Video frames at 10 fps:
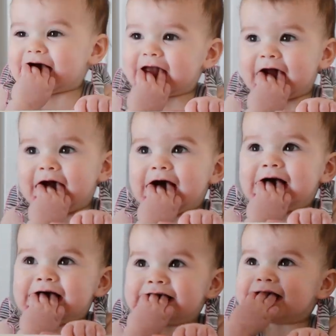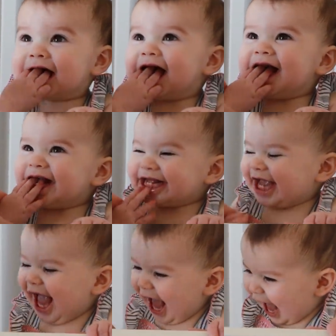Ah. Get your hands
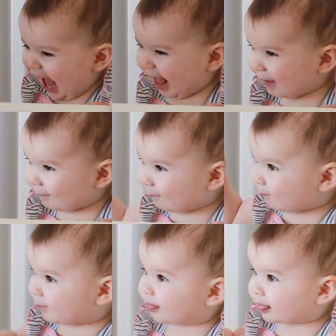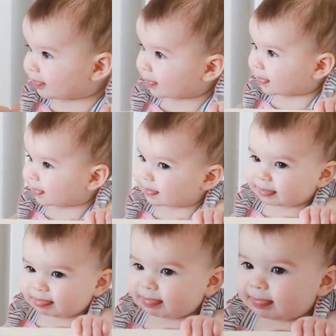out of your mouth. You must be
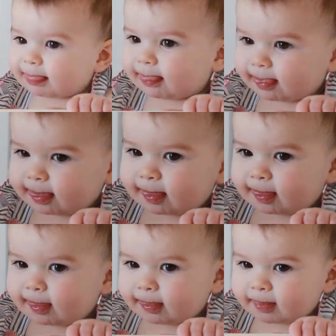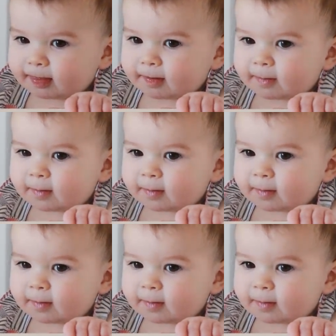getting some teethies.